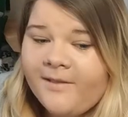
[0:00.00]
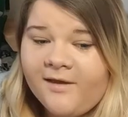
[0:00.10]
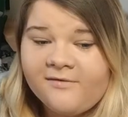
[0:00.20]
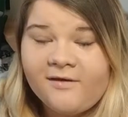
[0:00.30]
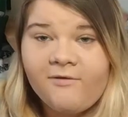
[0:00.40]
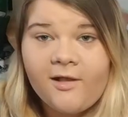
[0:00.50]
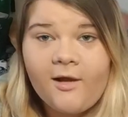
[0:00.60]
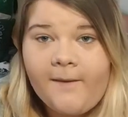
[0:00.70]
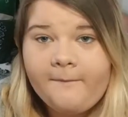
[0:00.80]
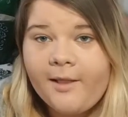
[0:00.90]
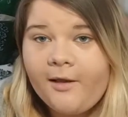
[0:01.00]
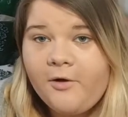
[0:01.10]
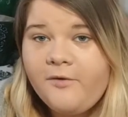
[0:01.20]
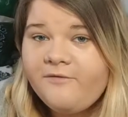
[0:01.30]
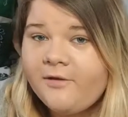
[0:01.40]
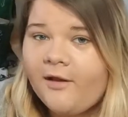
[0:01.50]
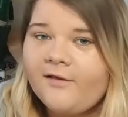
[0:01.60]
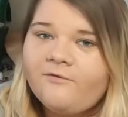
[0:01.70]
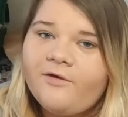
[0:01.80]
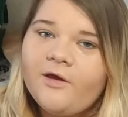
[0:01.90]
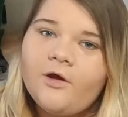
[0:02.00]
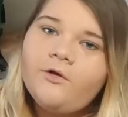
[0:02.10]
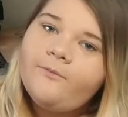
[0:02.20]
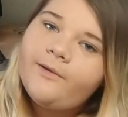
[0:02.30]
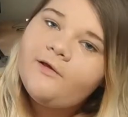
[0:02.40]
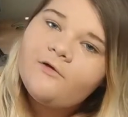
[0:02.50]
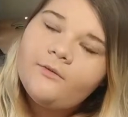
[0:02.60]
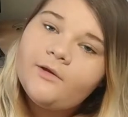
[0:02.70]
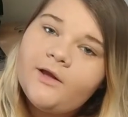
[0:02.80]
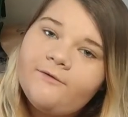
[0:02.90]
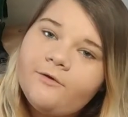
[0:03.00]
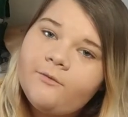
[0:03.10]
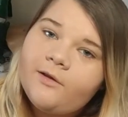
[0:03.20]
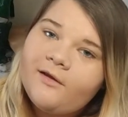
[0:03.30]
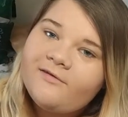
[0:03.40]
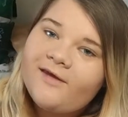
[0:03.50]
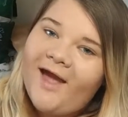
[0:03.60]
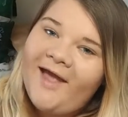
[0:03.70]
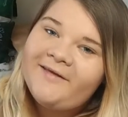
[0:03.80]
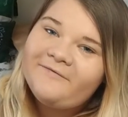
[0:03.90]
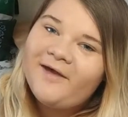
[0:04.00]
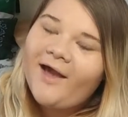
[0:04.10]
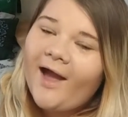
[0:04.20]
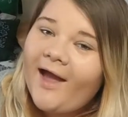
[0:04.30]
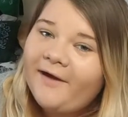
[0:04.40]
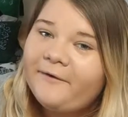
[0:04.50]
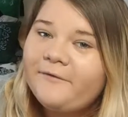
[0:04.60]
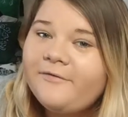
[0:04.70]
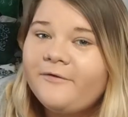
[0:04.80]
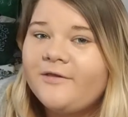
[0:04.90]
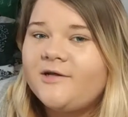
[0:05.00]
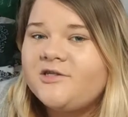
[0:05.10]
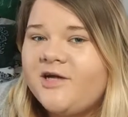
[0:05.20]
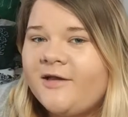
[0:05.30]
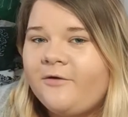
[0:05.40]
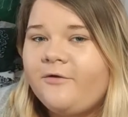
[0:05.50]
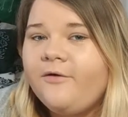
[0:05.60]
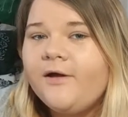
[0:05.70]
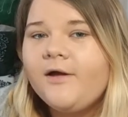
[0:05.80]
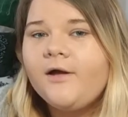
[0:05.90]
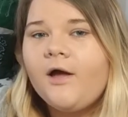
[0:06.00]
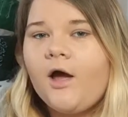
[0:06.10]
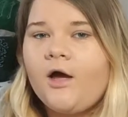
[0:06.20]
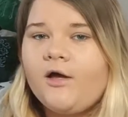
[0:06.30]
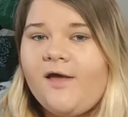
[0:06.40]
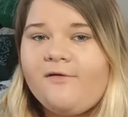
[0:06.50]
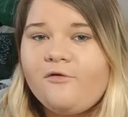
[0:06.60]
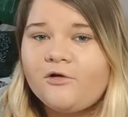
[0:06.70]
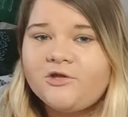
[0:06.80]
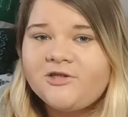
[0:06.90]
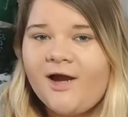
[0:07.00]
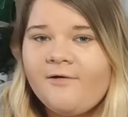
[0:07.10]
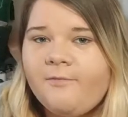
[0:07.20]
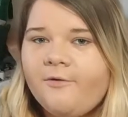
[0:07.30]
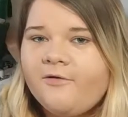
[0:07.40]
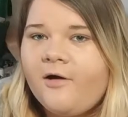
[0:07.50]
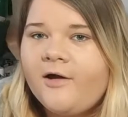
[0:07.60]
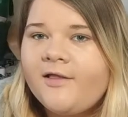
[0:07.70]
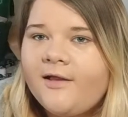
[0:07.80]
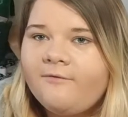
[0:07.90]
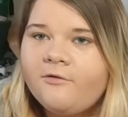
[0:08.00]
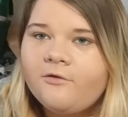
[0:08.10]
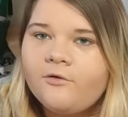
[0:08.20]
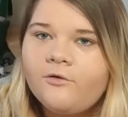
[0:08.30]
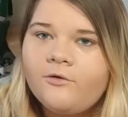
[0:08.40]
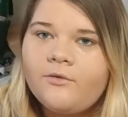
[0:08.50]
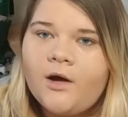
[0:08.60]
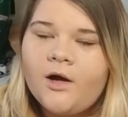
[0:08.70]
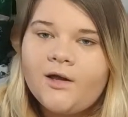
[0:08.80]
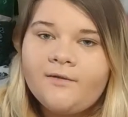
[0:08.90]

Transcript: please give it a like below if you like this video. Please comment if you would like to see anything else on this channel. It's not just Harry Potter. I'd love to do